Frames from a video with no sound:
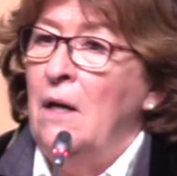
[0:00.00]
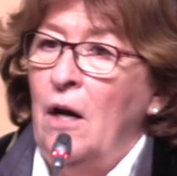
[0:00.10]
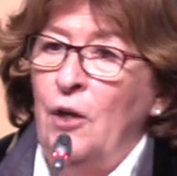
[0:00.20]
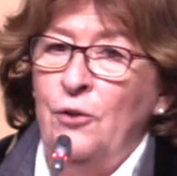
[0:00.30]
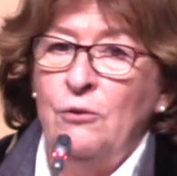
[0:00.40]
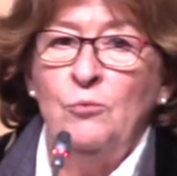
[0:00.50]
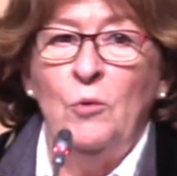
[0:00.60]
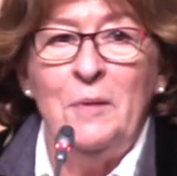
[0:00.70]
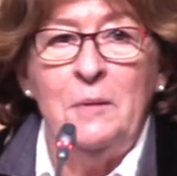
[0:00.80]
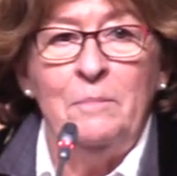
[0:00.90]
Others
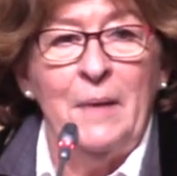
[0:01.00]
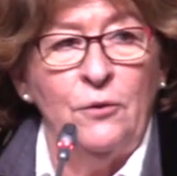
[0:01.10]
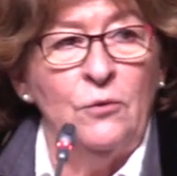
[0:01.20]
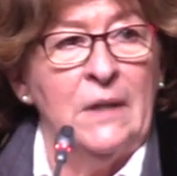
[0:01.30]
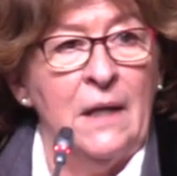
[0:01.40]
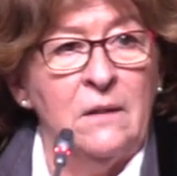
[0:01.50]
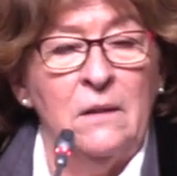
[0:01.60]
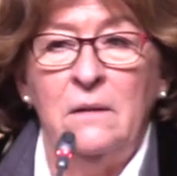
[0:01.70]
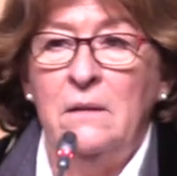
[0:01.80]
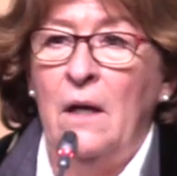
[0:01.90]
will be better
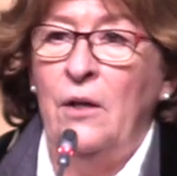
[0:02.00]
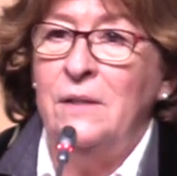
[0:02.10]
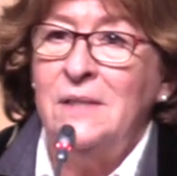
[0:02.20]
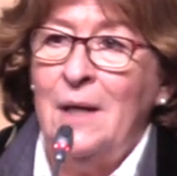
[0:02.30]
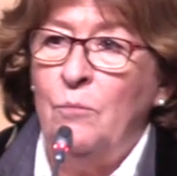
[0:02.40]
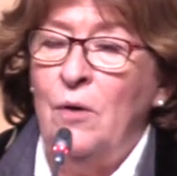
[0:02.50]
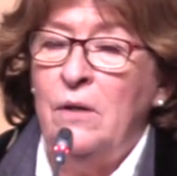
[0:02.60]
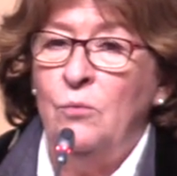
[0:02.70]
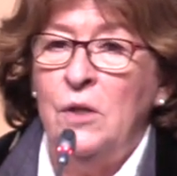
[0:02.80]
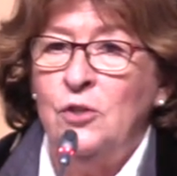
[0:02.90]
taken on a
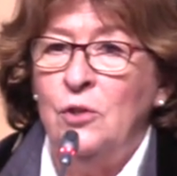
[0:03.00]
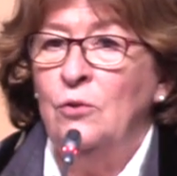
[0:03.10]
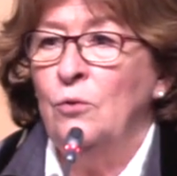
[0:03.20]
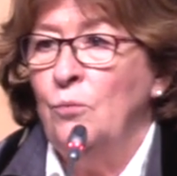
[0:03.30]
sub-regional,